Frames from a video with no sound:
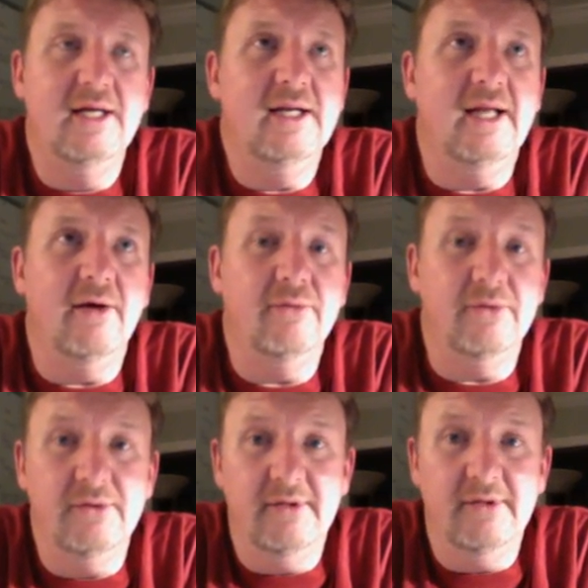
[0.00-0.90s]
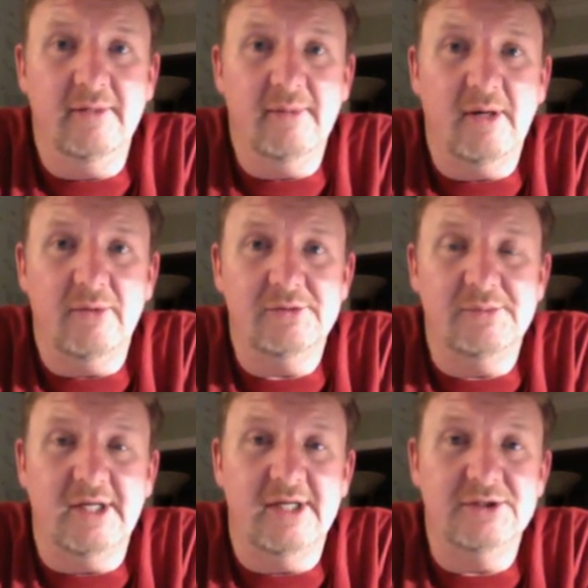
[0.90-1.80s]
now the good thing about
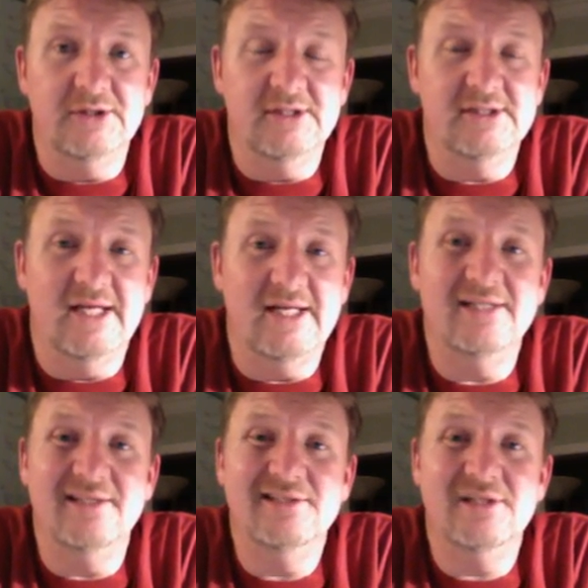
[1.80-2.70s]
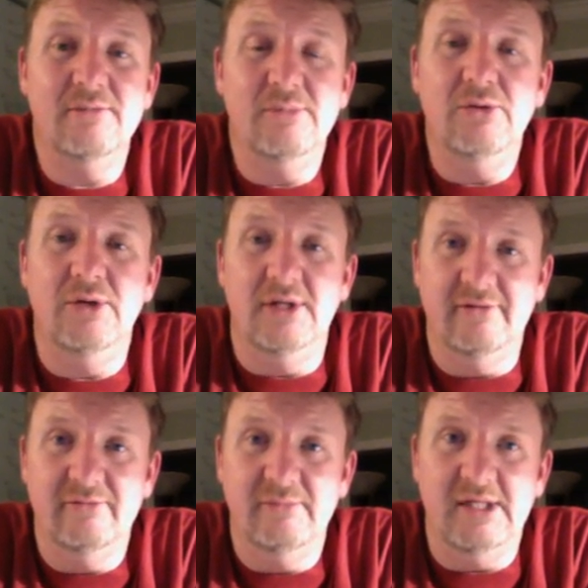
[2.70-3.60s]
multiplication is that it is
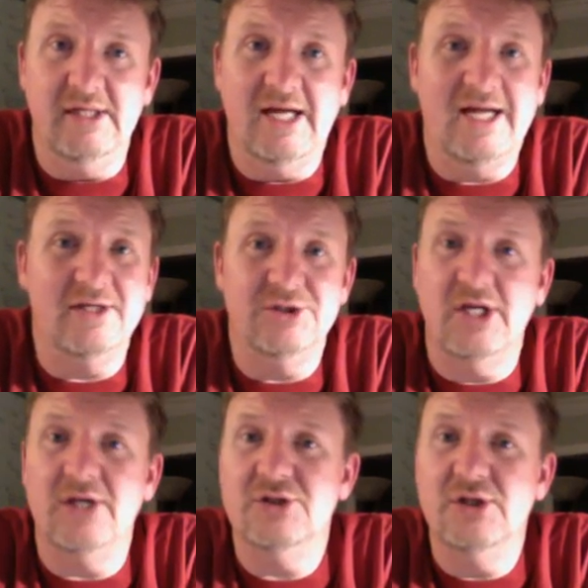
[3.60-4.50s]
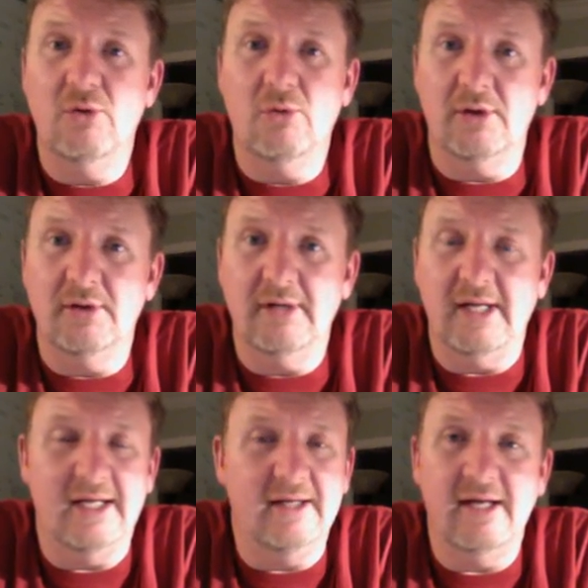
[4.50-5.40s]
commutative, meaning I can change the order
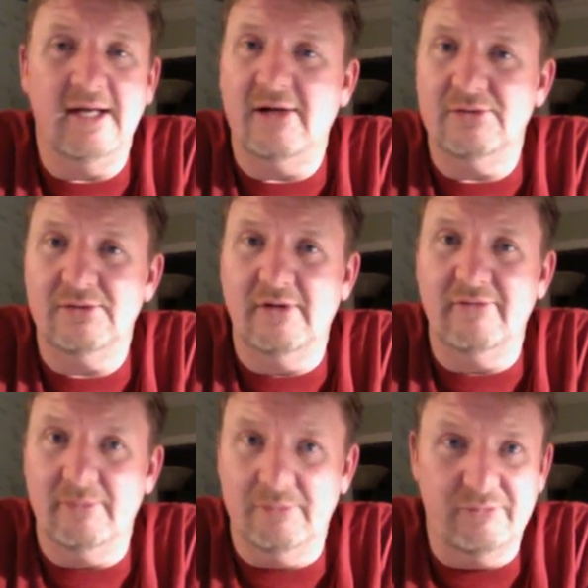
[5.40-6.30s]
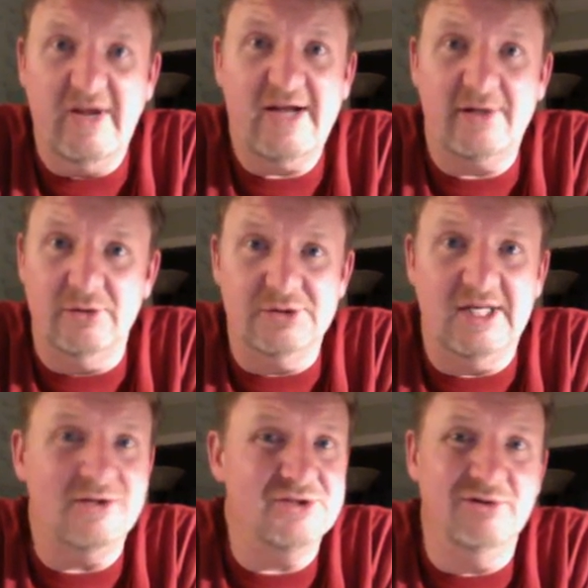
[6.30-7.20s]
of the factors
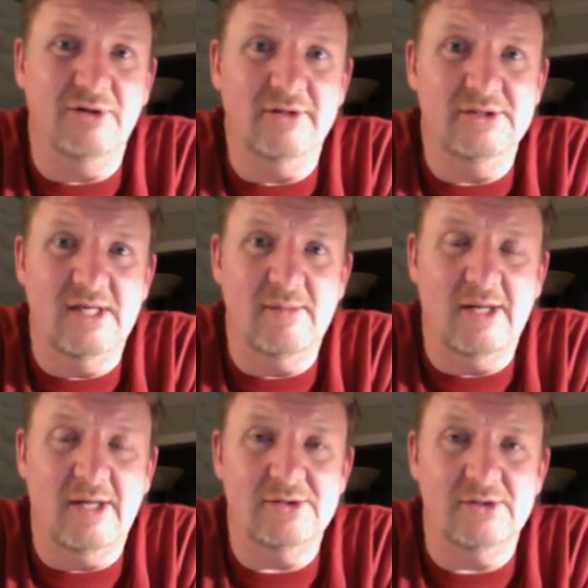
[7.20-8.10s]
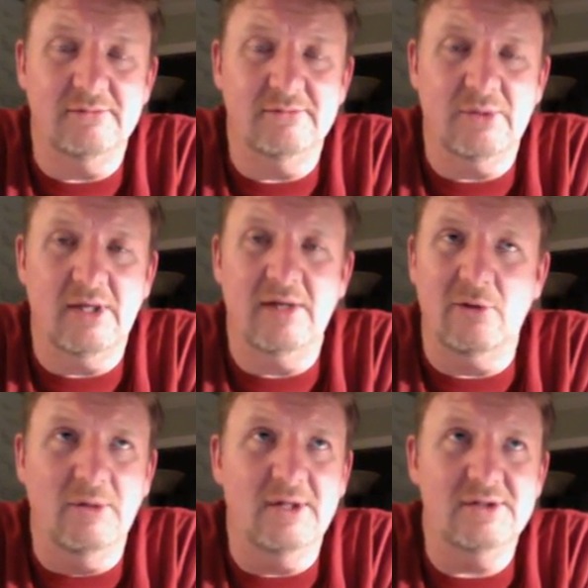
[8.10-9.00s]
and I'll still get the same answer. Okay, a
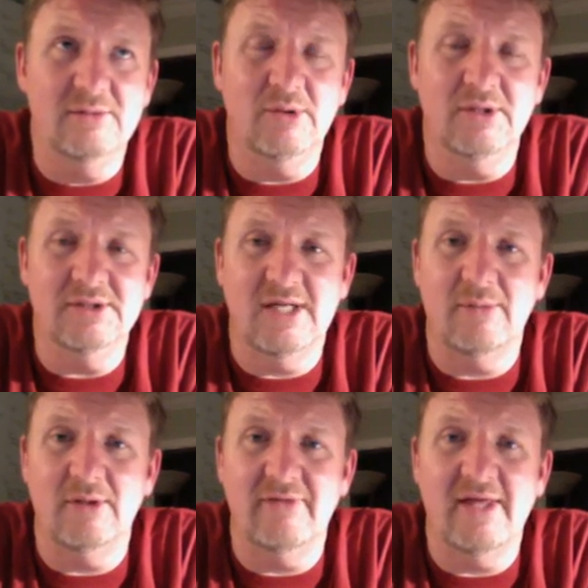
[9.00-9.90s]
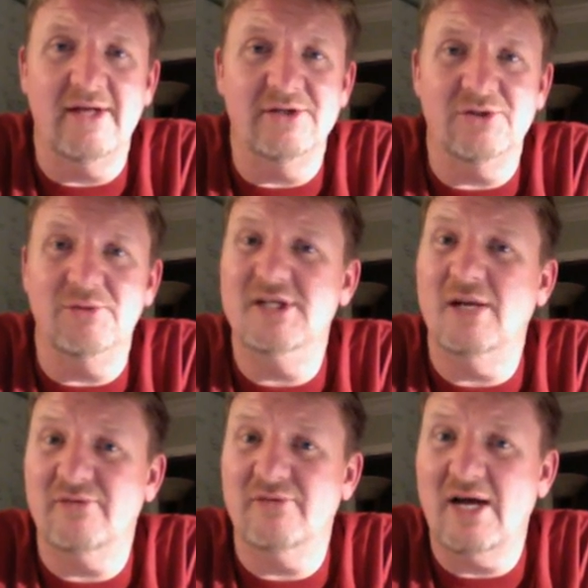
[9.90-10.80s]
quick simple example of that is 3
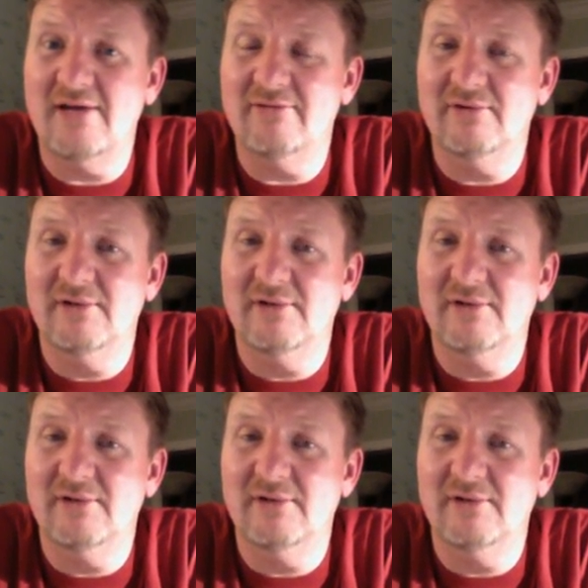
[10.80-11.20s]
times 5